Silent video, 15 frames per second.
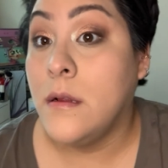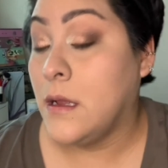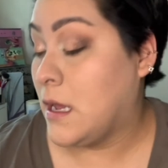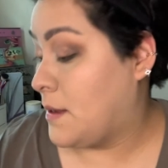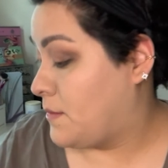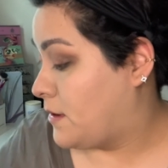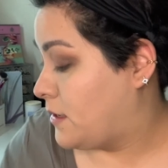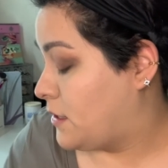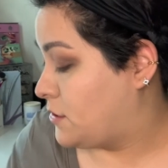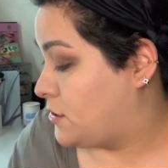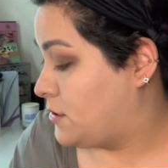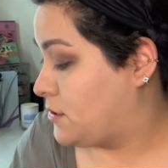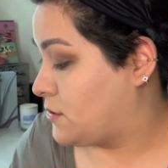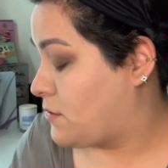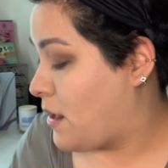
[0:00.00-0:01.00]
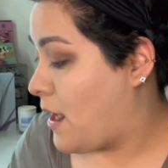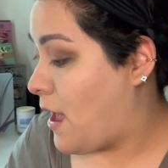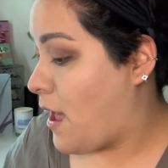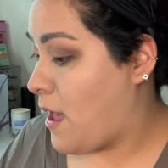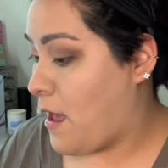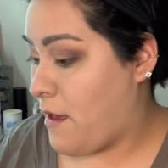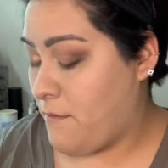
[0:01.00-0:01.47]
I'm gonna just
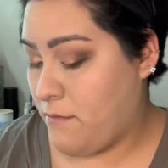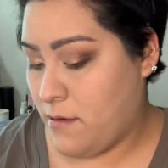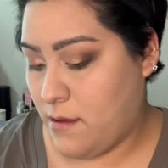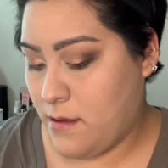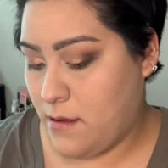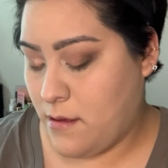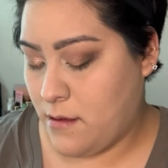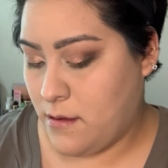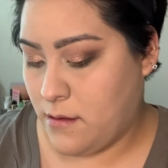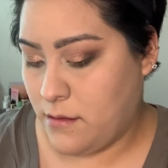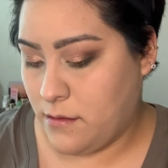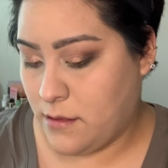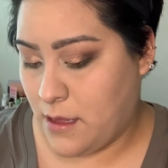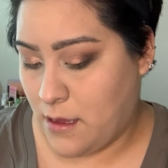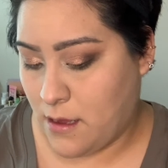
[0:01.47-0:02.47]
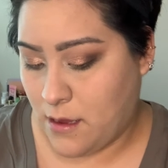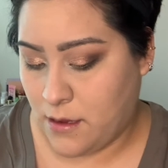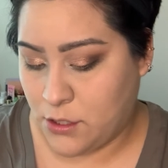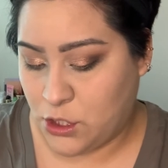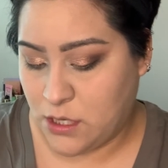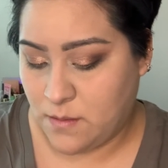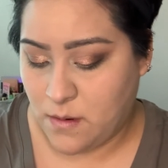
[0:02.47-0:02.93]
grab the
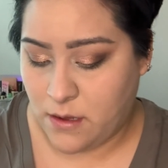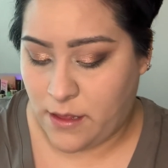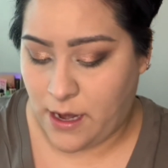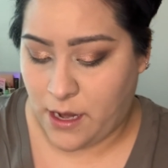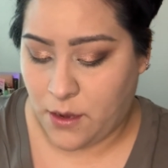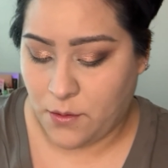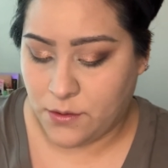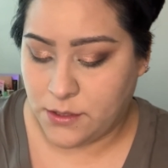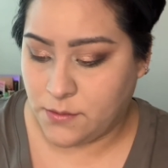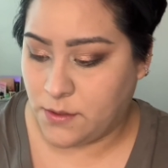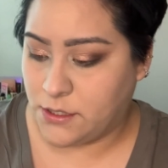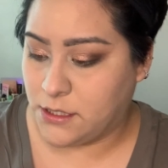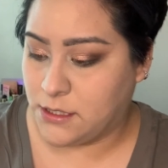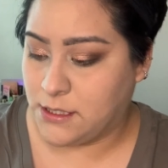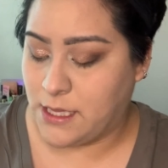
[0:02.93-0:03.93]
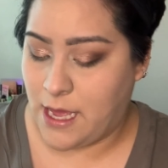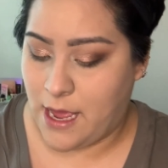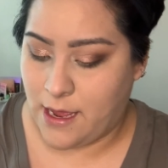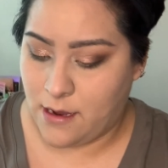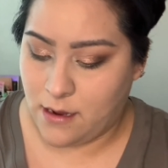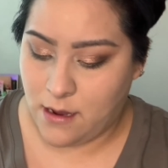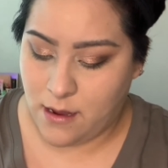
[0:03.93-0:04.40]
shimmer that I use, which is
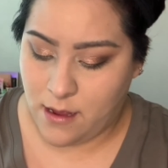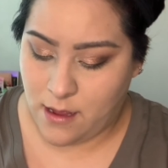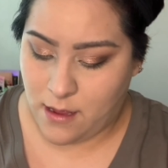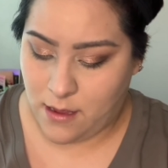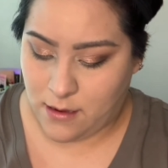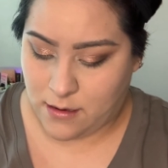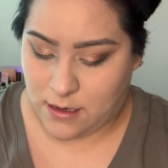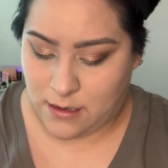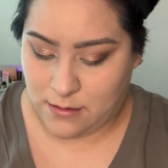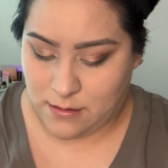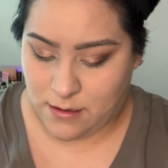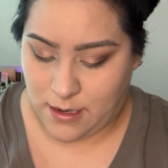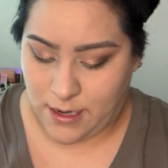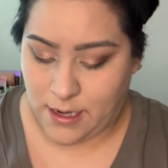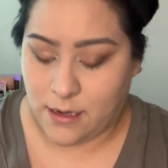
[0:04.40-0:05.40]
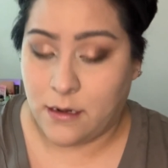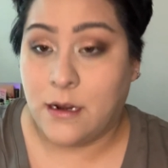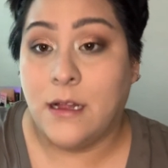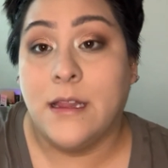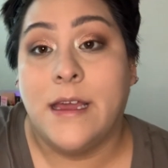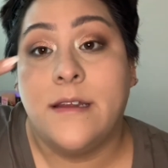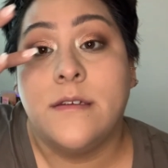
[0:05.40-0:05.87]
that color in
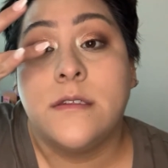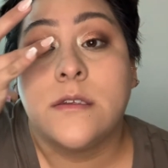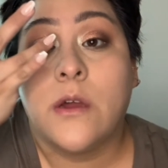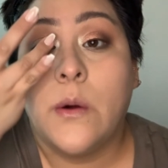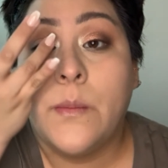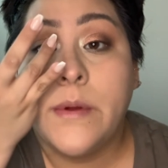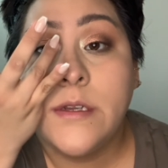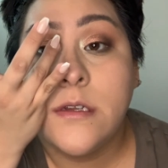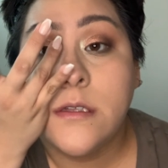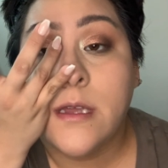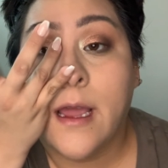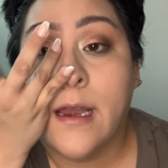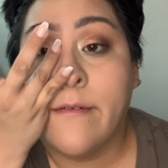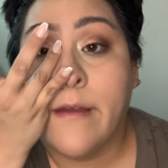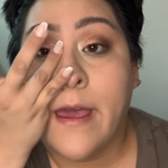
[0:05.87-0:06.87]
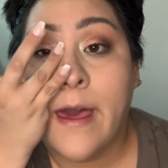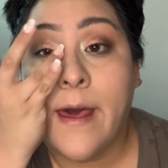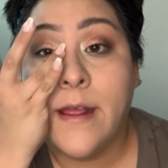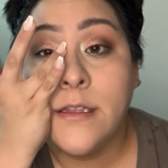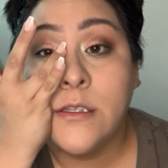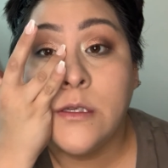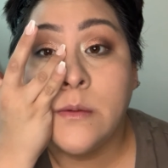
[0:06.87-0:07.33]
Kaleidoscope, and just kind of
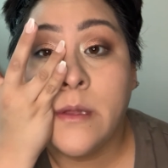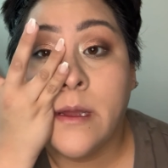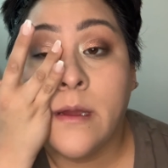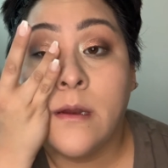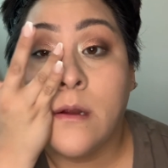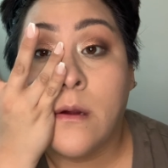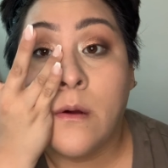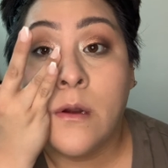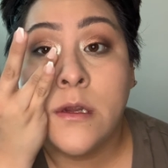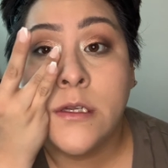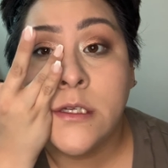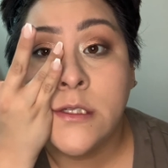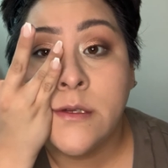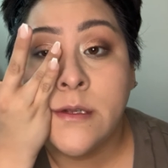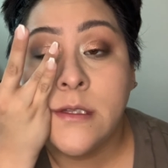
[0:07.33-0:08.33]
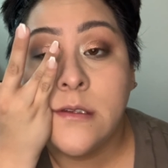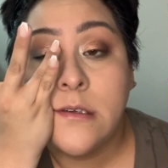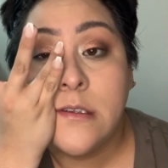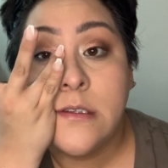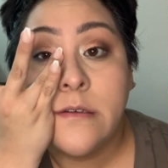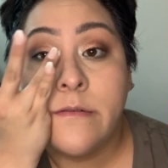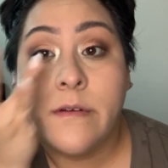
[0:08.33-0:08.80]
add it to the inner corner just to
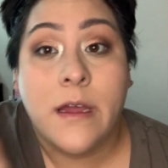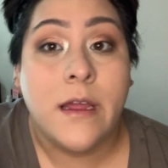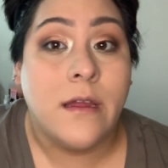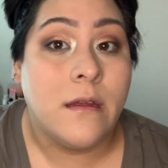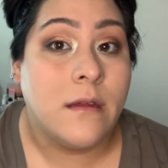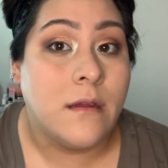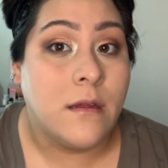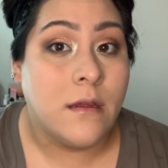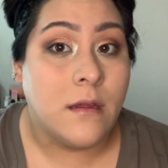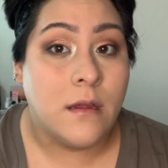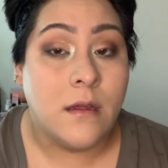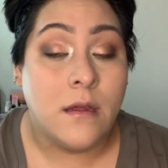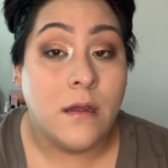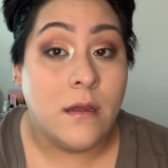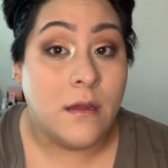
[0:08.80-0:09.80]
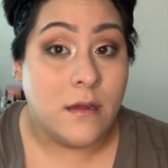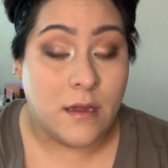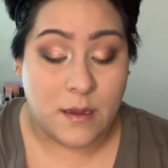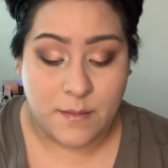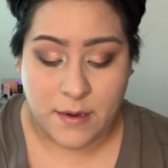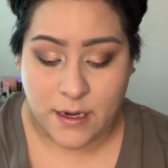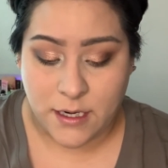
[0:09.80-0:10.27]
intensify.
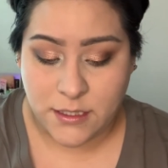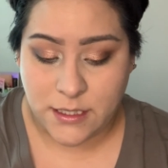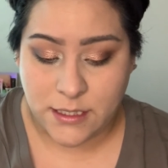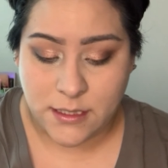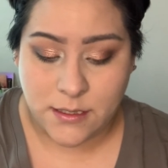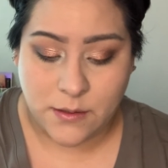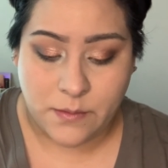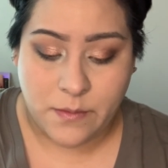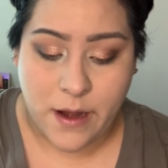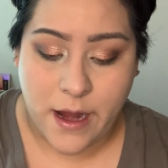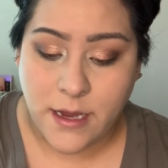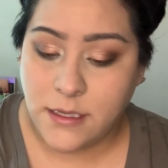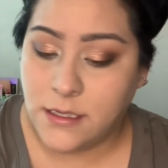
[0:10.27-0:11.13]
Oh my gosh, that's so bright.